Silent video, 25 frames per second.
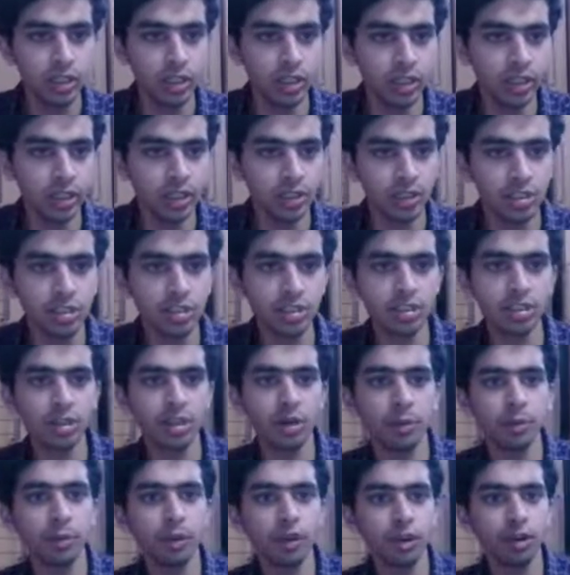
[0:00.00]
in just a
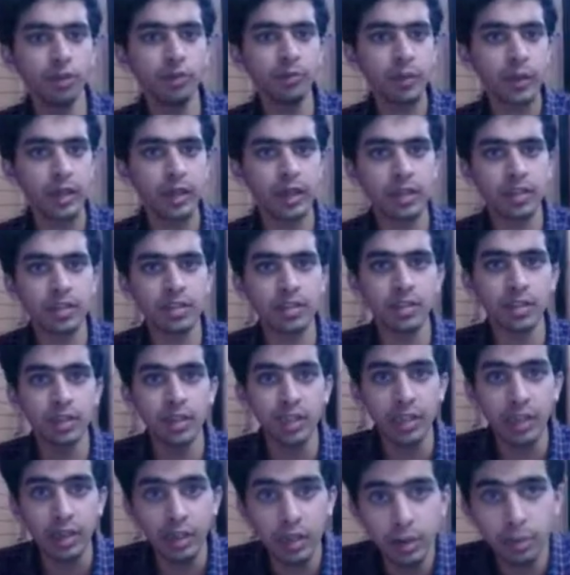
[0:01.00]
couple of minutes
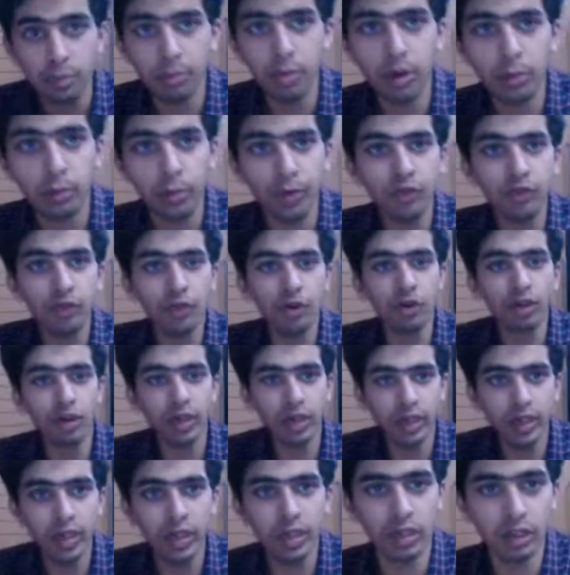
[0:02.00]
but before
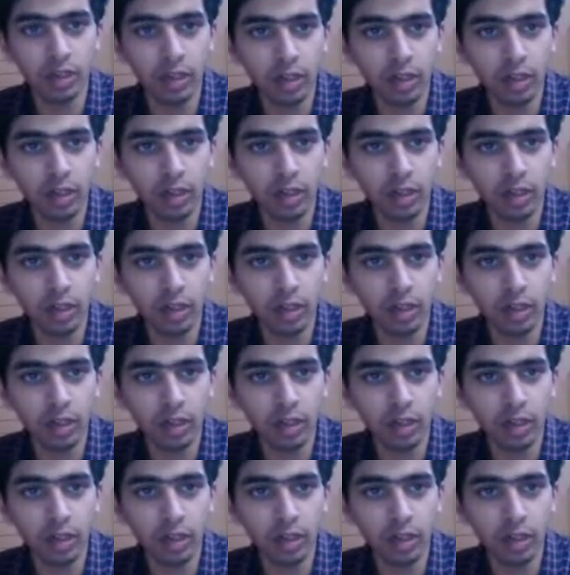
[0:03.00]
it